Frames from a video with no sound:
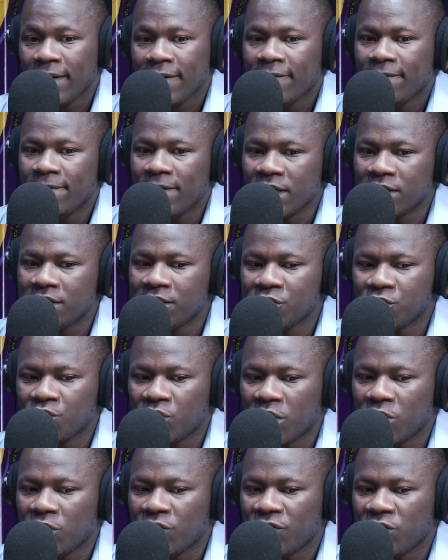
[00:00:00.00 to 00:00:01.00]
this is
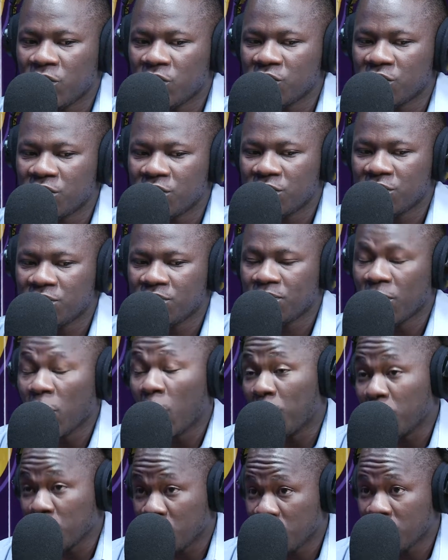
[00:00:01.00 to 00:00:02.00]
one of those
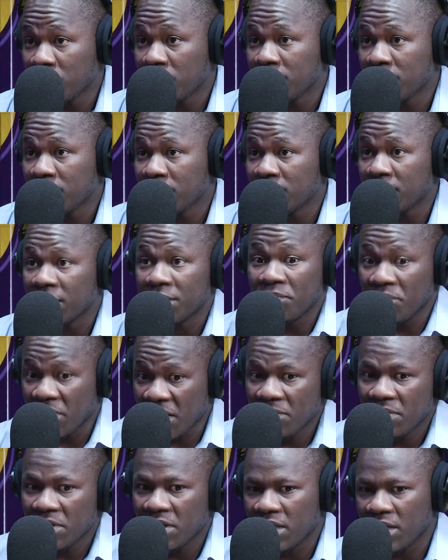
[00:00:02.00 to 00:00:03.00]
opportunities that
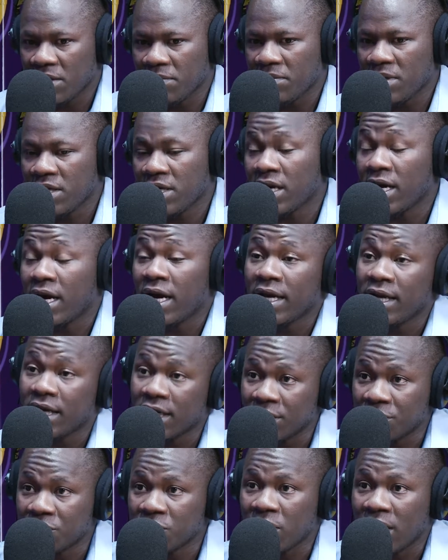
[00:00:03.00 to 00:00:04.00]
maybe the Media High
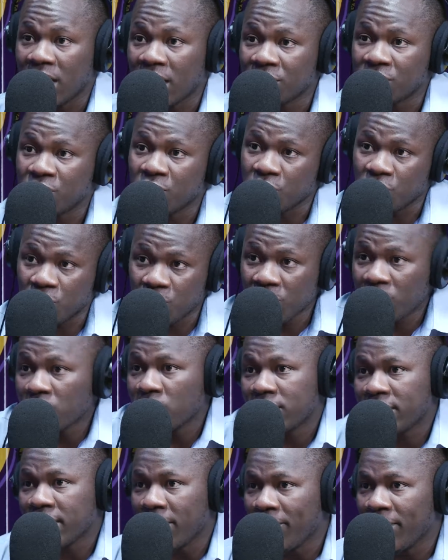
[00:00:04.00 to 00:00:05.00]
Council has to swindle
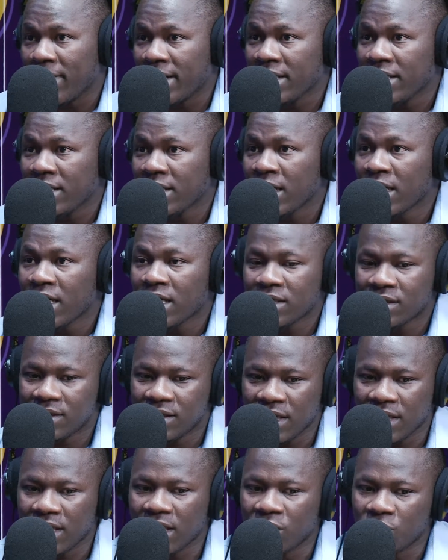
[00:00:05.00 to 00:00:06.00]
some money,
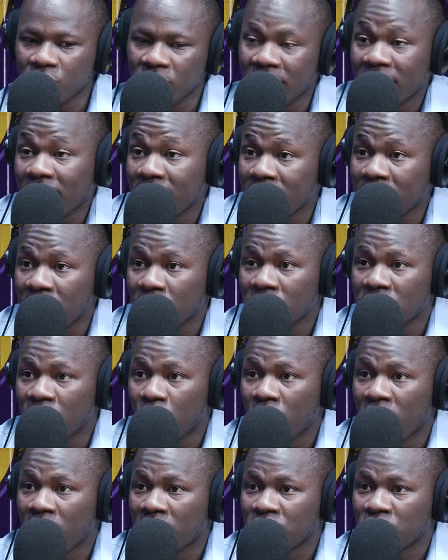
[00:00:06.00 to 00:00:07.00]
say that we carried out a
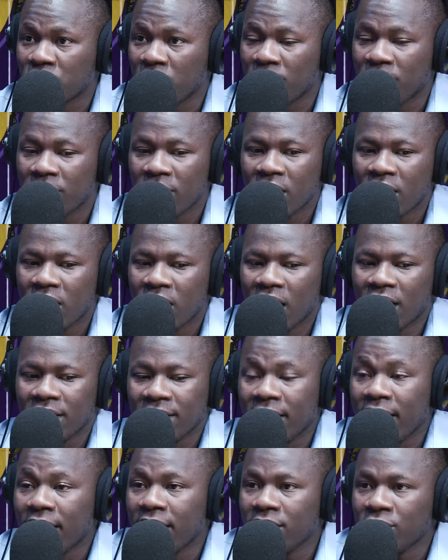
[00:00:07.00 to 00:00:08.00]
workshop
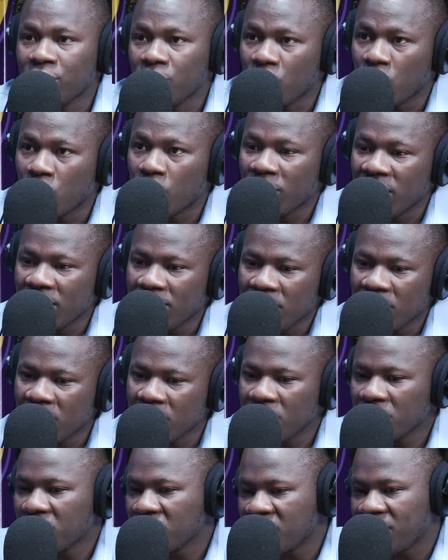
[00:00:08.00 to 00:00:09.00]
and then
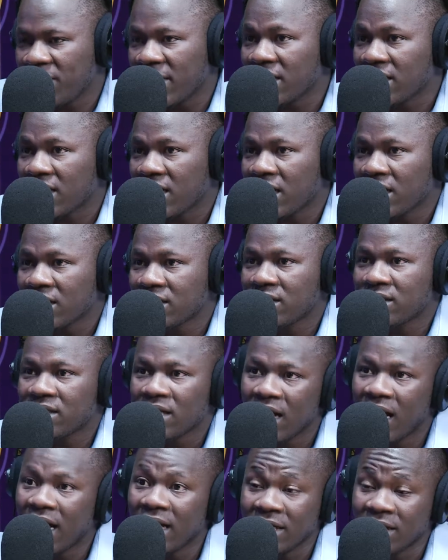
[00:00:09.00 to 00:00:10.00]
maybe spent less
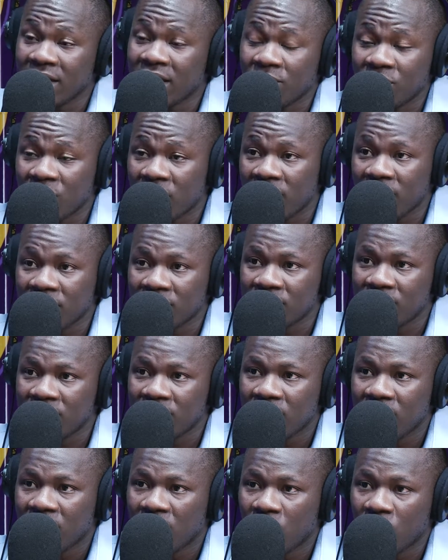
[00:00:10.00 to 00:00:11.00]
and kept the rest
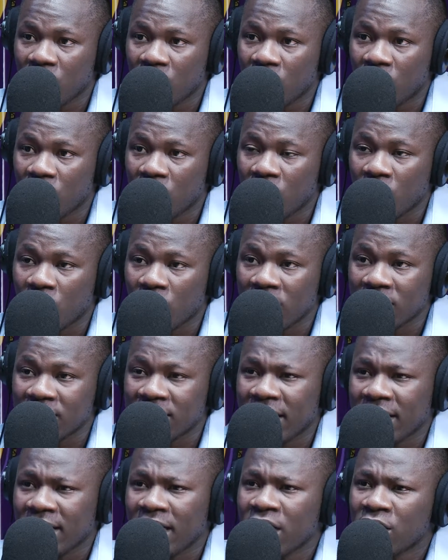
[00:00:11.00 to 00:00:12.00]
on the
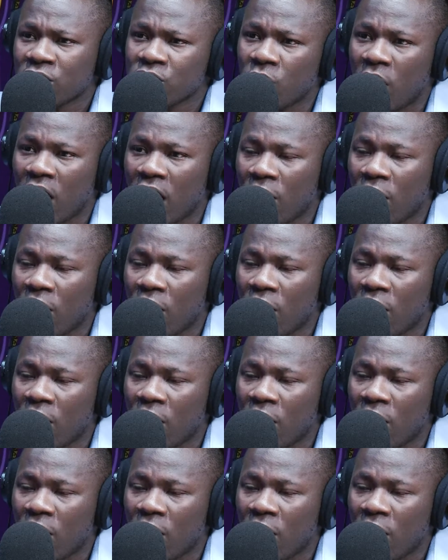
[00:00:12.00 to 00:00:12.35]
side. So how